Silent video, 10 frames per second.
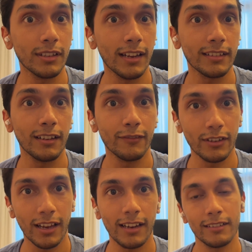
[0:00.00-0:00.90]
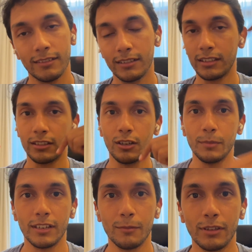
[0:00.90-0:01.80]
what's next after that?
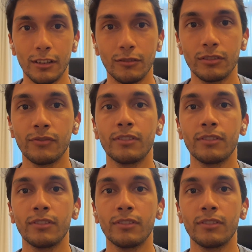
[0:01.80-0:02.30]
Comment down below.